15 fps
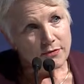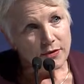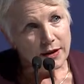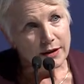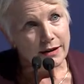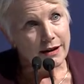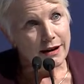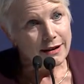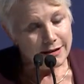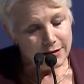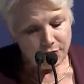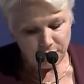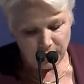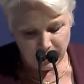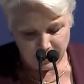than
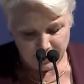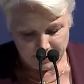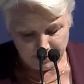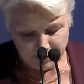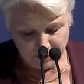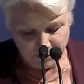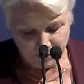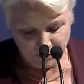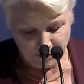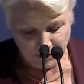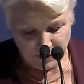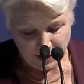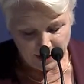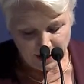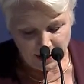anything,
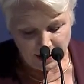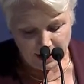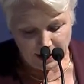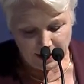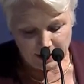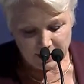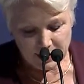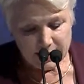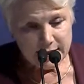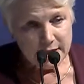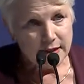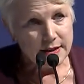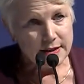it is the